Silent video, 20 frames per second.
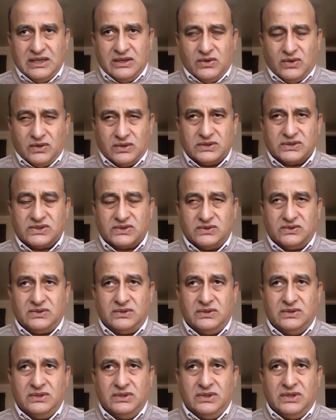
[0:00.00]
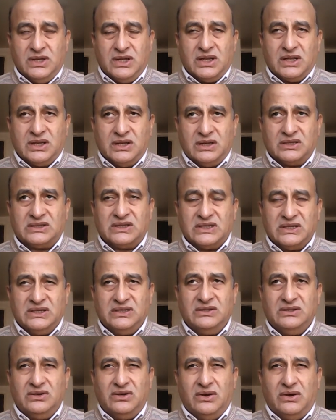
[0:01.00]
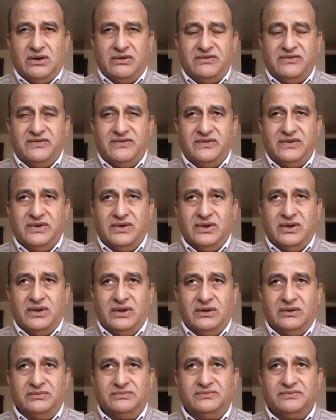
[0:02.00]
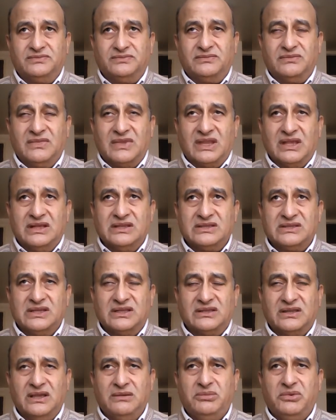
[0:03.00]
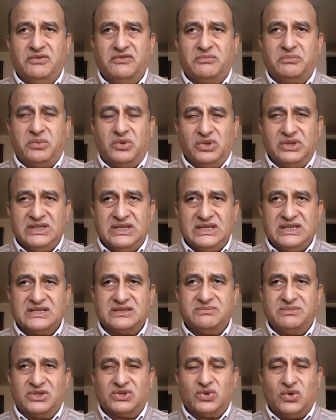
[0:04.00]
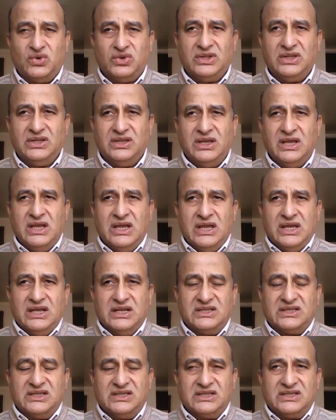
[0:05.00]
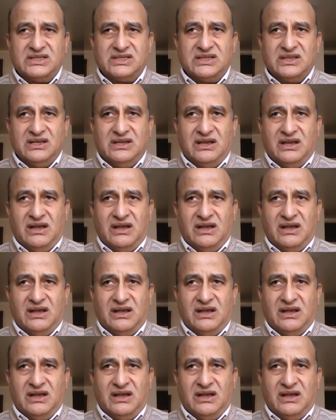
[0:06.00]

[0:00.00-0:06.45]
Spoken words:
also got rid of, it's a type of police, but only it is